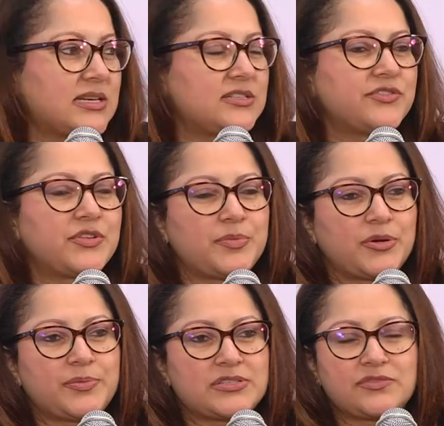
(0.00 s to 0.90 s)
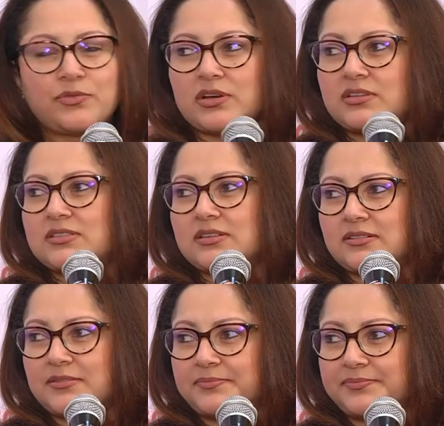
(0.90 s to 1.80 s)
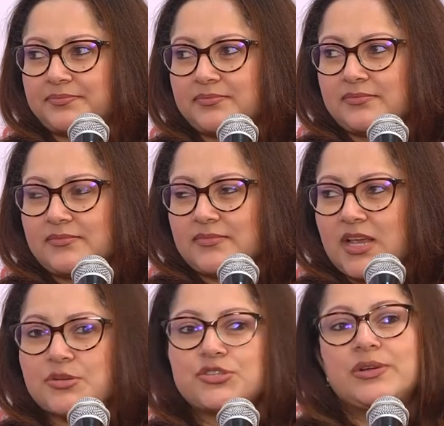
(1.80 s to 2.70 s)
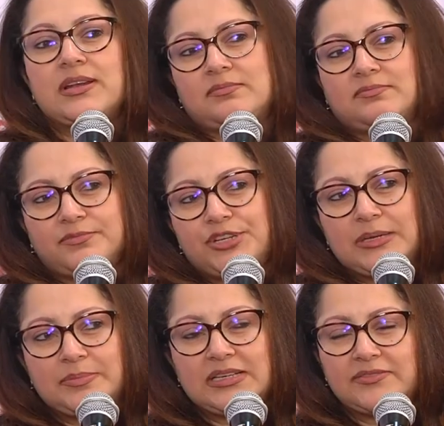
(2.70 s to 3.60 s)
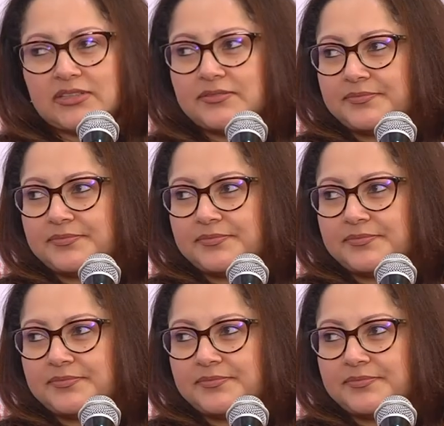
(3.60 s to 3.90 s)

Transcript: of the purpose of what I was doing and really believe in.